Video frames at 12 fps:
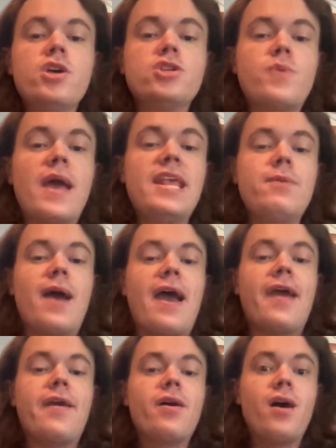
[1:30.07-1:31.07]
So
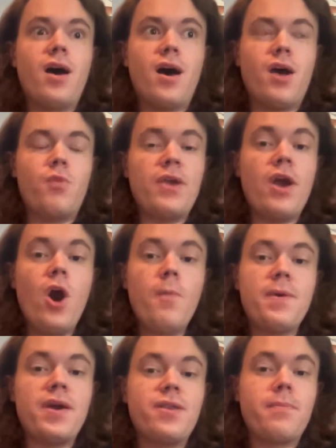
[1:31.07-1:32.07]
anyway, we
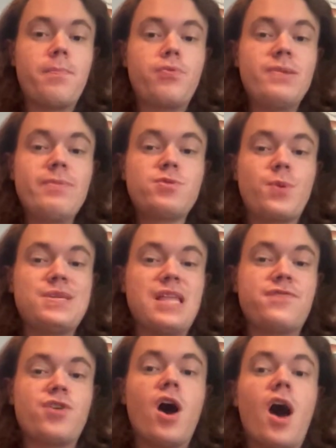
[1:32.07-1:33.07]
open pretty much where we
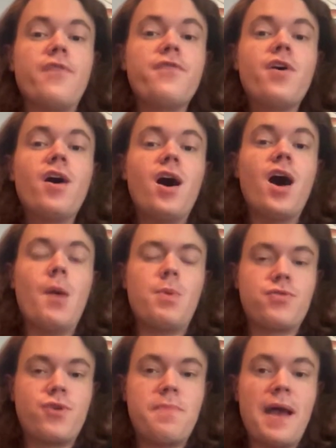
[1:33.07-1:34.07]
left off,
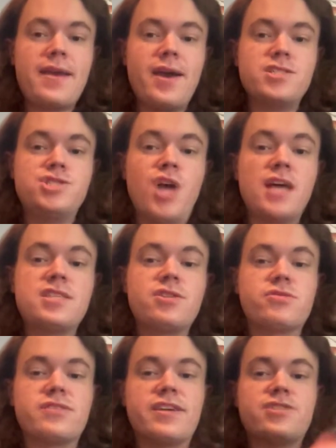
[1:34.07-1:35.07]
with Rebecca just in
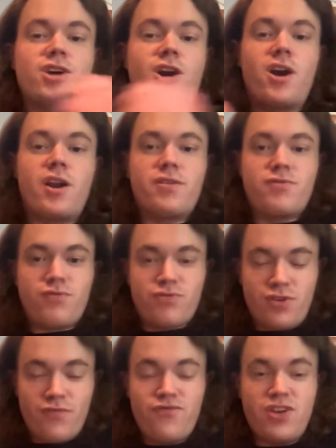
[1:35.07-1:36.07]
her leotard,
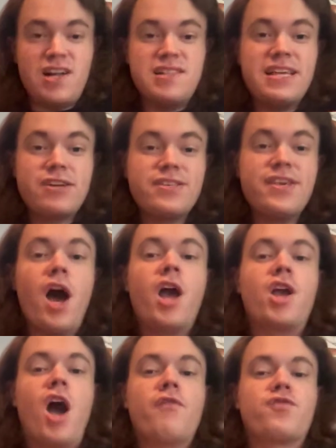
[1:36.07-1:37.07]
clearly
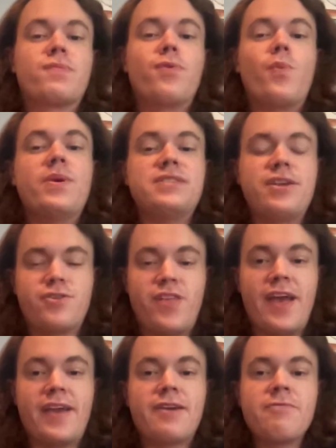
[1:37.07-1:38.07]
uncomfortable. We see her,
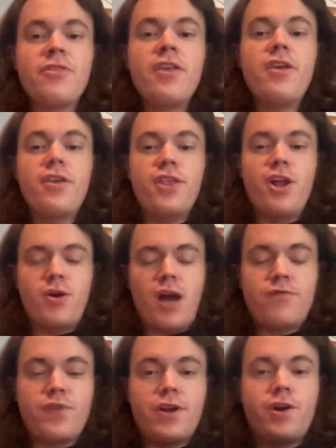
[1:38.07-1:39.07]
like, you know,
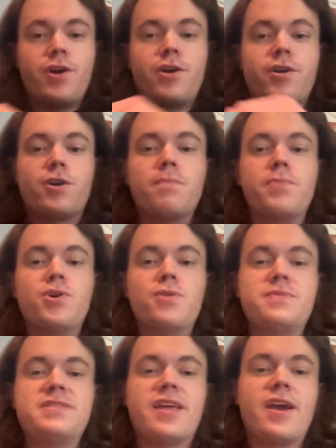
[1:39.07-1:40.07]
covering her
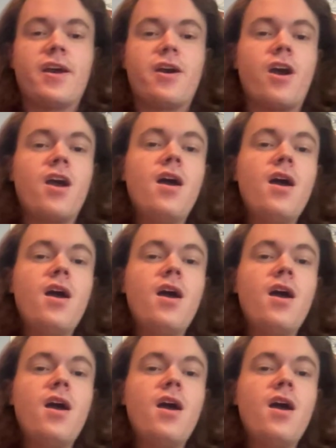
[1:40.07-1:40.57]
boobs there.